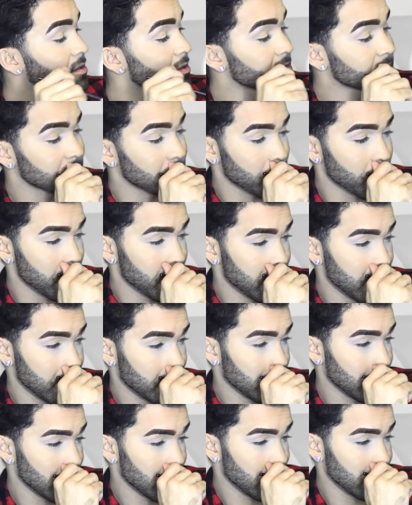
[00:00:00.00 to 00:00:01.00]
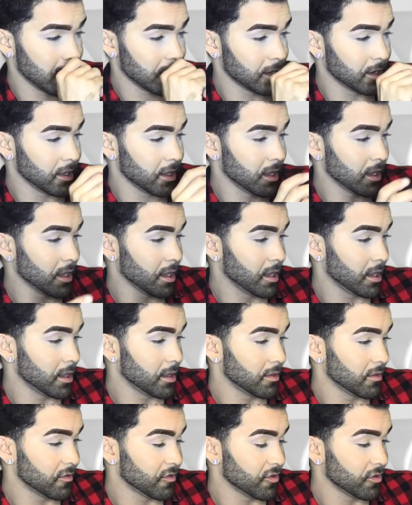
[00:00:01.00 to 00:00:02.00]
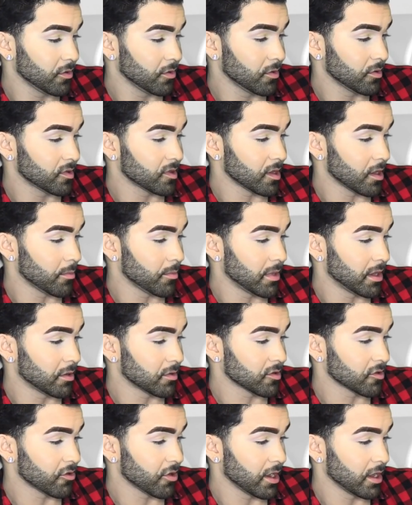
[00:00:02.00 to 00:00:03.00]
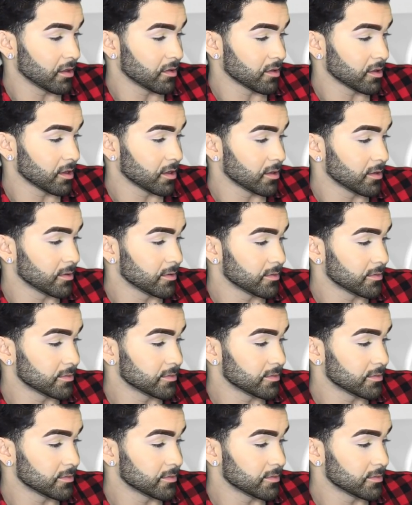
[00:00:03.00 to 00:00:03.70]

Let's go ahead and dig into something else crazy.